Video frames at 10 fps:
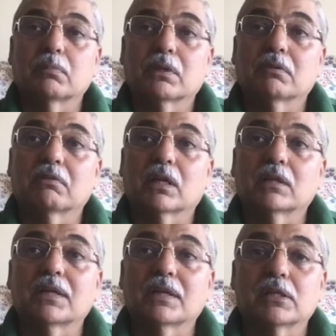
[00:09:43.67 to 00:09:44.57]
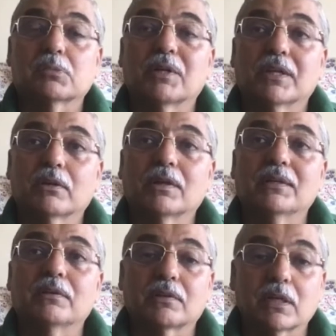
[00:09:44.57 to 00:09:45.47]
but there were other areas, particularly in
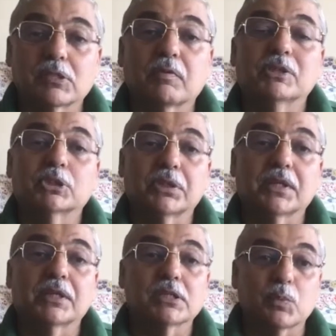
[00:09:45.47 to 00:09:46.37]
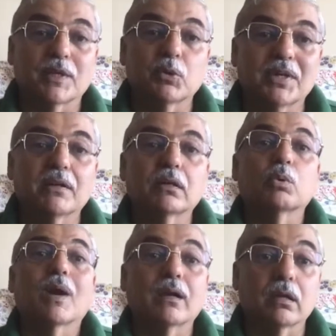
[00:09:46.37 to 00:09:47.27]
the transformation areas, where you needed to
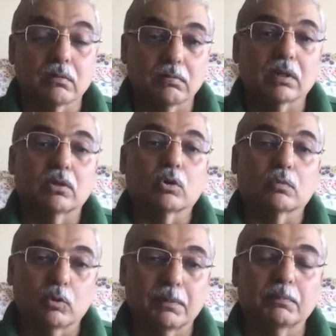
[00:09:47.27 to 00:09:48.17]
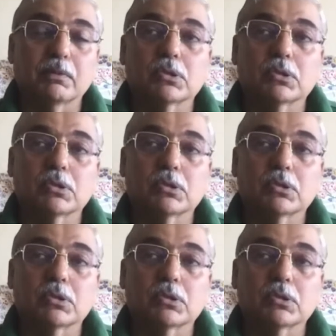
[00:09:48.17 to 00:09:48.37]
hire a lot more people.